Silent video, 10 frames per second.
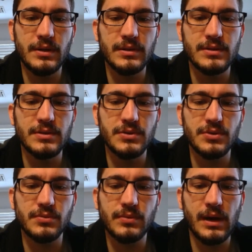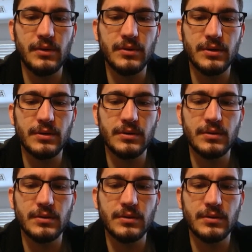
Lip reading: This is your router.